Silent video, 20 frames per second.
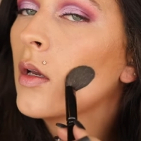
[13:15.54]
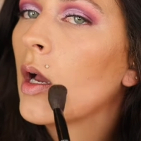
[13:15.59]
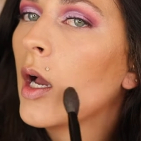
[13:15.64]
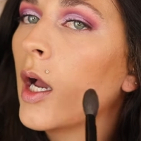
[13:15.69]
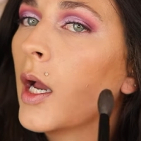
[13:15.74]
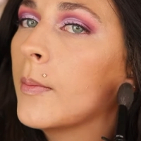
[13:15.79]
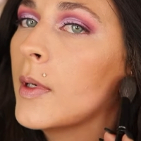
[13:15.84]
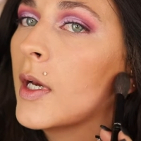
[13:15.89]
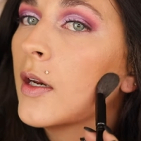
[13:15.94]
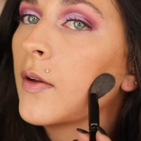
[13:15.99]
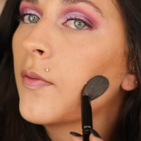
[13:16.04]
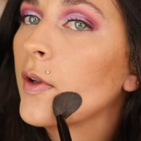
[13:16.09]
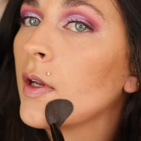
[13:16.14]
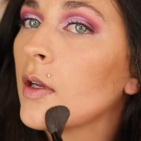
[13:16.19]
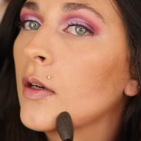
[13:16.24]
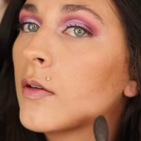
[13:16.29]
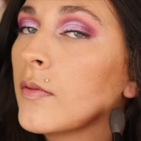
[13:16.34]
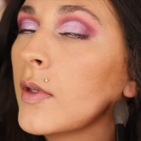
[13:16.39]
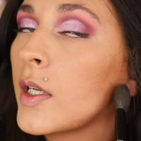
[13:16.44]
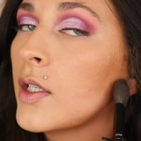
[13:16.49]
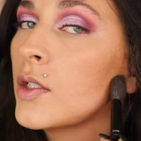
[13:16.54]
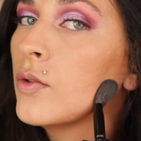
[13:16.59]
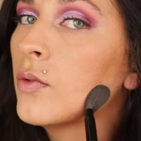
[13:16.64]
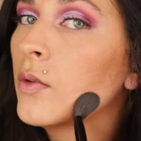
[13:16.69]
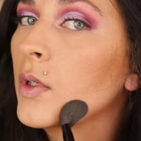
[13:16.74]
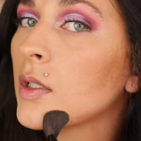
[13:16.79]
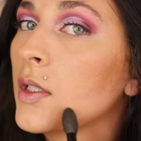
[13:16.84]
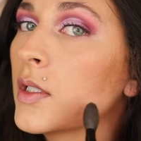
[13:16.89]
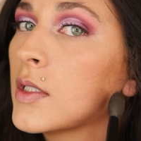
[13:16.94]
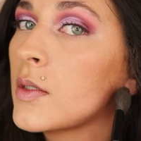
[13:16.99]
I'm not a fan of like
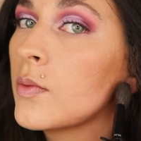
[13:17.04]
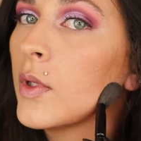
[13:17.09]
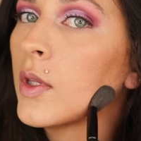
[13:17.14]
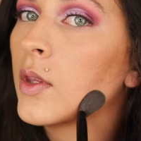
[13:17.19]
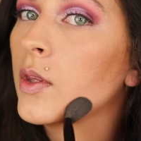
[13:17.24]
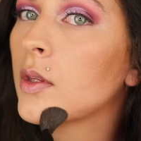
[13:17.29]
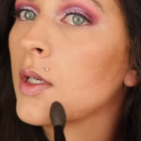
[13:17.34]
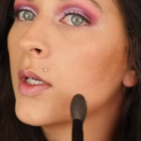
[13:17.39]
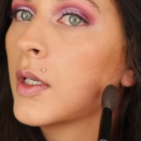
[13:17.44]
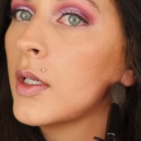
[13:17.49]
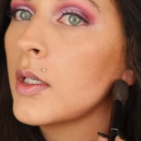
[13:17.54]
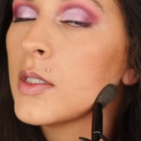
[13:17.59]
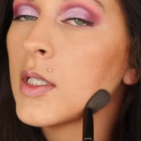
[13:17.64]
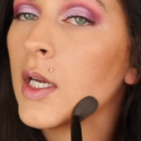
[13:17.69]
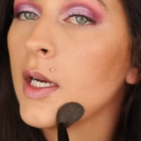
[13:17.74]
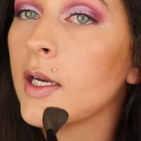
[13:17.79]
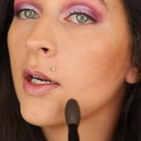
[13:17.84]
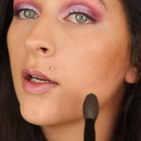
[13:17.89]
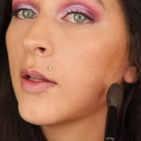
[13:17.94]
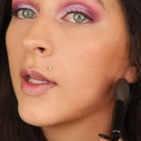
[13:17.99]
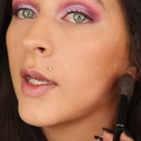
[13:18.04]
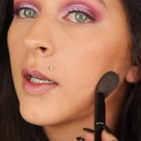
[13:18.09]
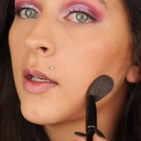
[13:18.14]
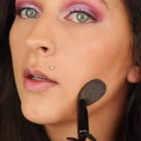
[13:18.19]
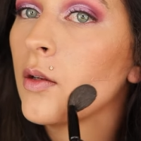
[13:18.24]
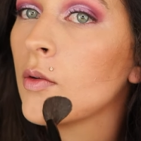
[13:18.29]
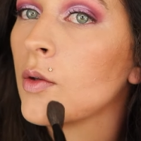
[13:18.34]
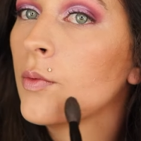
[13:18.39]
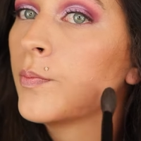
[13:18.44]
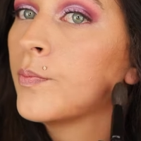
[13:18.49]
doing this with an entire
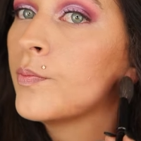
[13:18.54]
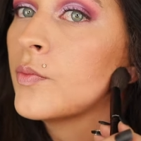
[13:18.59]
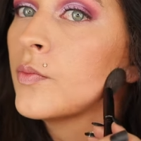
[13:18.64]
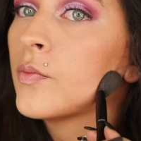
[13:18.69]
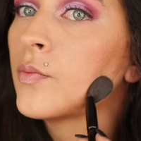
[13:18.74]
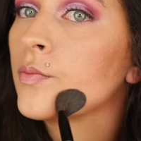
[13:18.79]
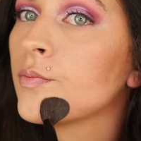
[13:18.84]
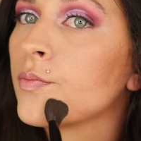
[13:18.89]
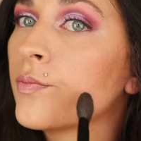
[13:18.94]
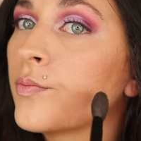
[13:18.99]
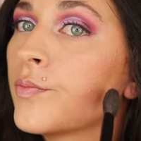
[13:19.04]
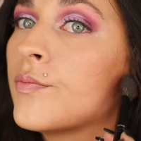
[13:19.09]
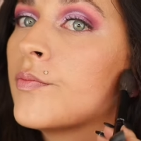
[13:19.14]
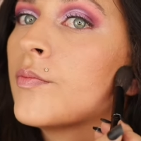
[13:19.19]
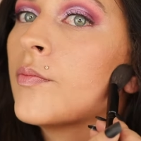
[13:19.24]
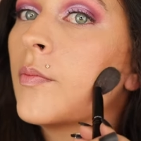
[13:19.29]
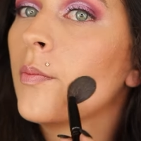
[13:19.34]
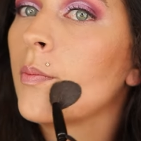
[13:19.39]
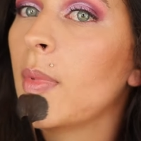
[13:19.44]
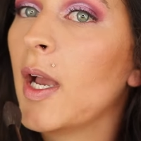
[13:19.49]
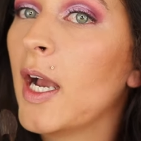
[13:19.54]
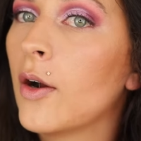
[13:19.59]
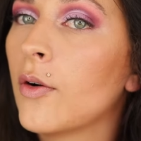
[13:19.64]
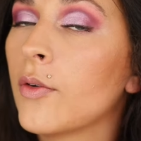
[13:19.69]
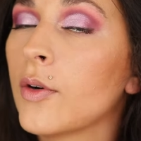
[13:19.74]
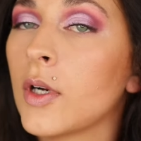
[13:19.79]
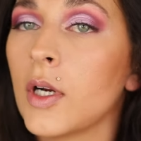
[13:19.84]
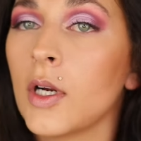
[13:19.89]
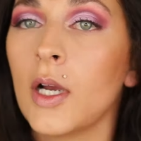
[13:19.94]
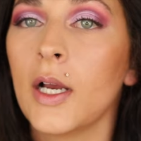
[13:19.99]
like
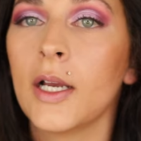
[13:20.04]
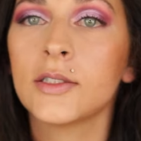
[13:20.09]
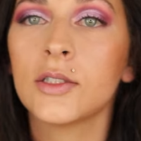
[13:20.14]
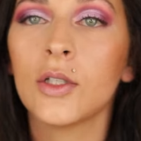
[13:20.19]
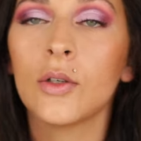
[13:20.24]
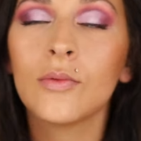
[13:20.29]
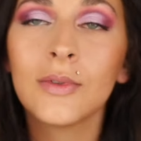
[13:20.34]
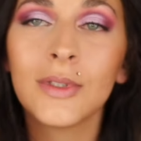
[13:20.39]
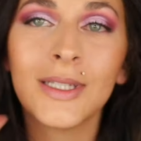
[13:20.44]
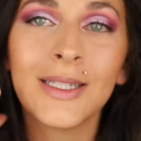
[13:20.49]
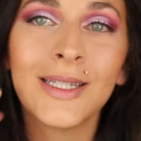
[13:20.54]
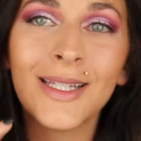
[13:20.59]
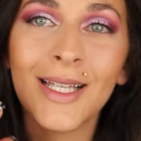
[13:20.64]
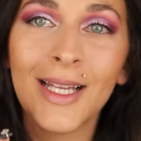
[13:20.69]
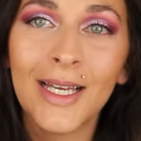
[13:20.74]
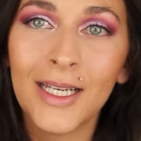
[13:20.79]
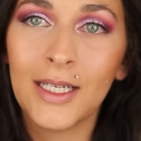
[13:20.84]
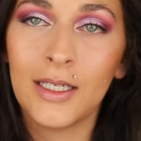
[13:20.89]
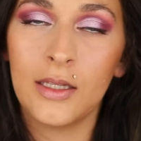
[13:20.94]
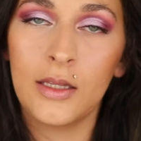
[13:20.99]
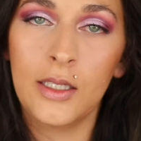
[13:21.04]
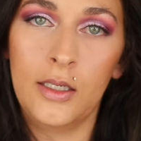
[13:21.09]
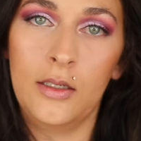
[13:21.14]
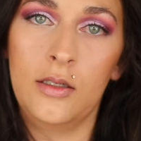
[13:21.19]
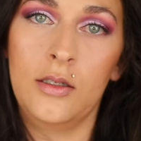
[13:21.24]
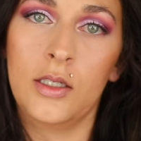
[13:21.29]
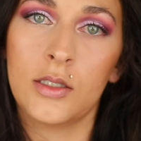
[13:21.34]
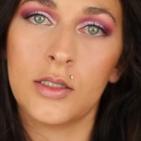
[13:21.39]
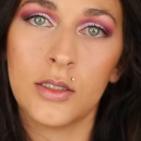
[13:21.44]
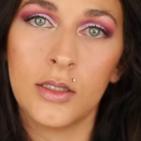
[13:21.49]
powder. I don't like that
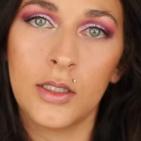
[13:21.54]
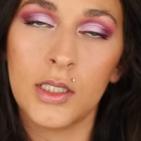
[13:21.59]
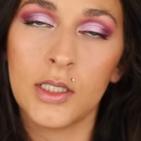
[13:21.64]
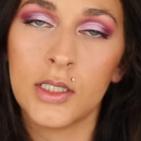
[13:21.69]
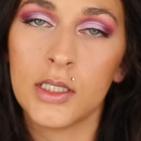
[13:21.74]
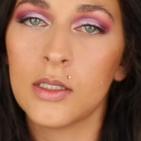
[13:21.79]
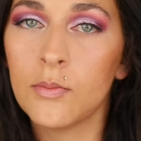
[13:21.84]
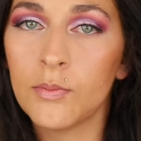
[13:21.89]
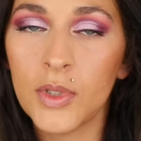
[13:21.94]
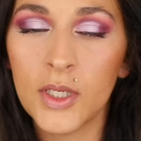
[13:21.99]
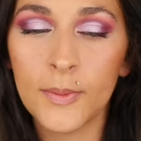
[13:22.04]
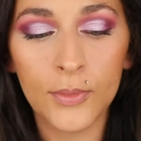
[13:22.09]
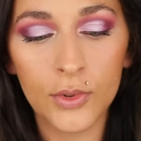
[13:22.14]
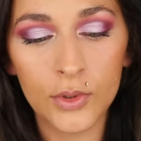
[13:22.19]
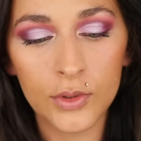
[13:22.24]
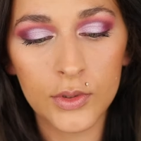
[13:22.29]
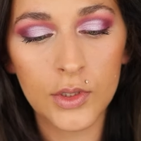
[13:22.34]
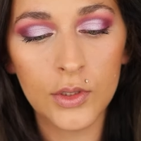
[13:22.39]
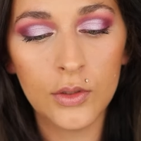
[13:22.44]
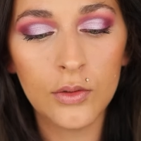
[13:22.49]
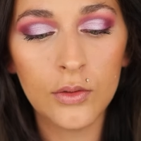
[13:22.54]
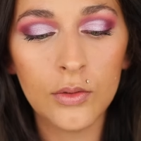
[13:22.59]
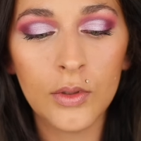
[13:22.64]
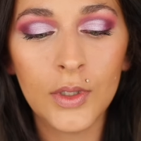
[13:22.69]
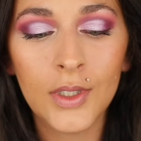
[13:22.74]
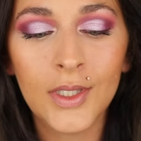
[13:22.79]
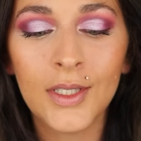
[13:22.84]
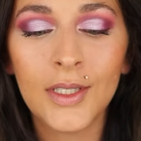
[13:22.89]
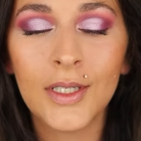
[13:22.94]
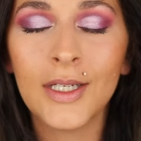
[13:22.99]
harsh line. Some people do.
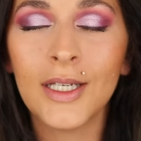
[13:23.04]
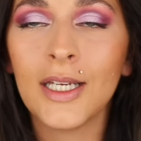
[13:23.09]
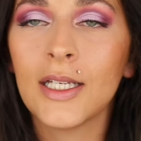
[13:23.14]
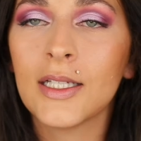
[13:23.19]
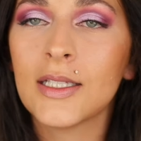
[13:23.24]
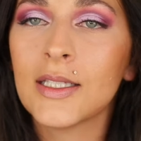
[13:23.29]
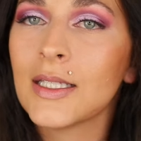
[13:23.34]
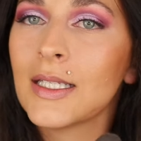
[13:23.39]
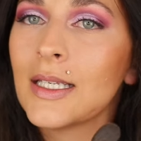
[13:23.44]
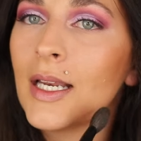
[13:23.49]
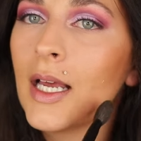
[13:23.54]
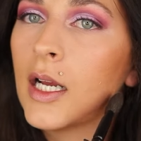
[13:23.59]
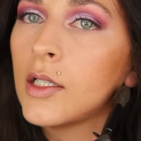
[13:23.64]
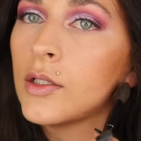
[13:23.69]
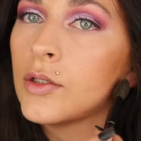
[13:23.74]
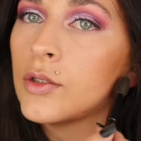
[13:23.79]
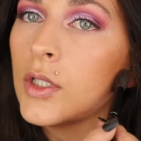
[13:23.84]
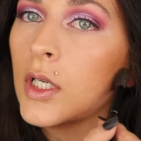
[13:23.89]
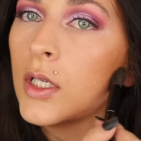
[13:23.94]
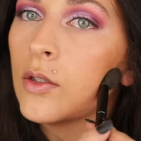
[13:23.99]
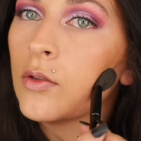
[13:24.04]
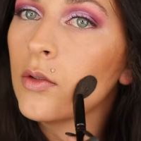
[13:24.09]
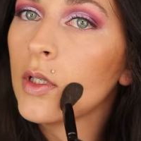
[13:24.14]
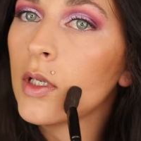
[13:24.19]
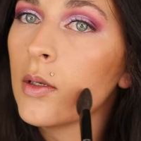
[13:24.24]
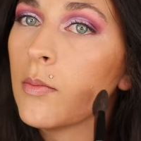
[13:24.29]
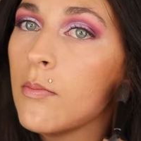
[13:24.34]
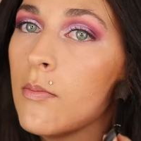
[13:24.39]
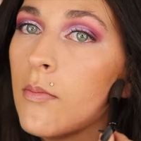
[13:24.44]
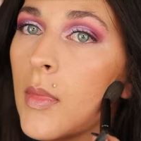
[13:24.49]
It's not
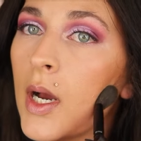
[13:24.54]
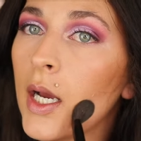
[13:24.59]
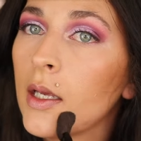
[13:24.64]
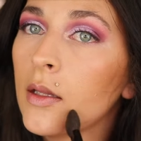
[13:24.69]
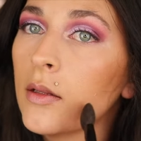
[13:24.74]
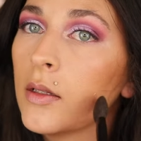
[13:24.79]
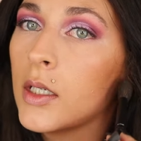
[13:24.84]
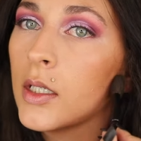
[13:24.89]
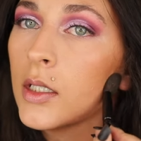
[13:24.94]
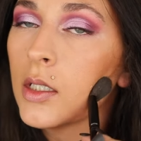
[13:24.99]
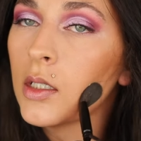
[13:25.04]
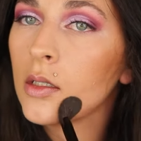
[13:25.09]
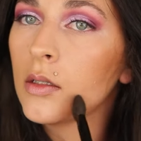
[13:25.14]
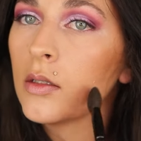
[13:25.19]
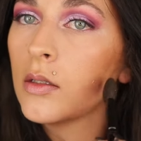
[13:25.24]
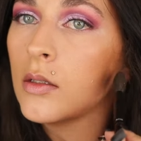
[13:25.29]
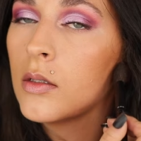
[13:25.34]
generally my look.